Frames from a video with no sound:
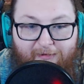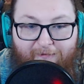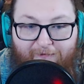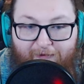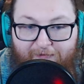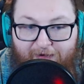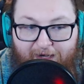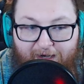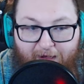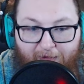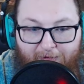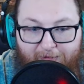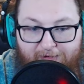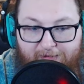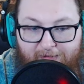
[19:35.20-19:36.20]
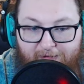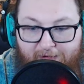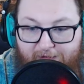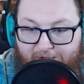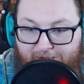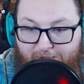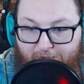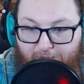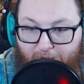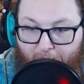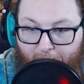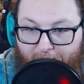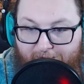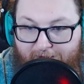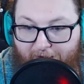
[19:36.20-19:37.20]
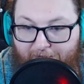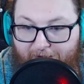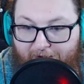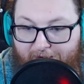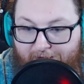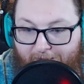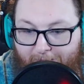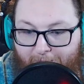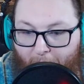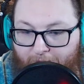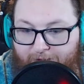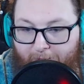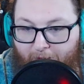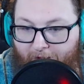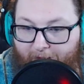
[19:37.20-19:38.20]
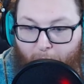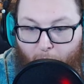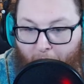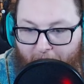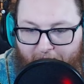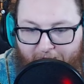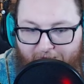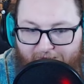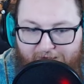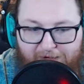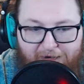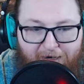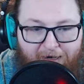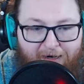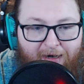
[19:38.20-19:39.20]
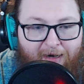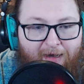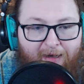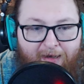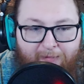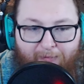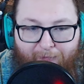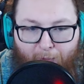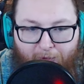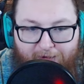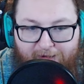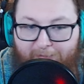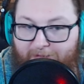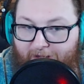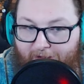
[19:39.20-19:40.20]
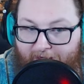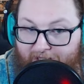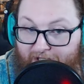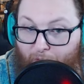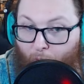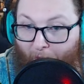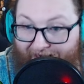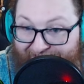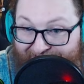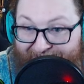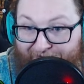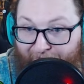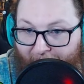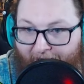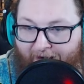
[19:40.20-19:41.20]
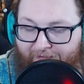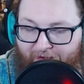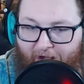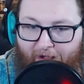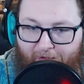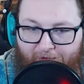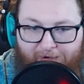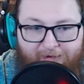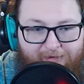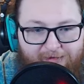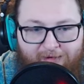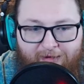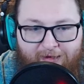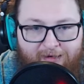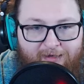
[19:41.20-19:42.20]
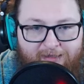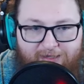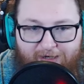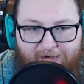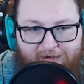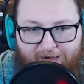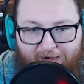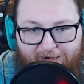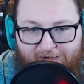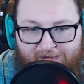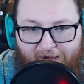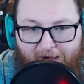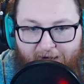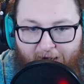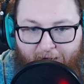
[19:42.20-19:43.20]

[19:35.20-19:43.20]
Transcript: $15 is your lowest on these. Multiple like one-ofs here before it's up to like $25. Just insane how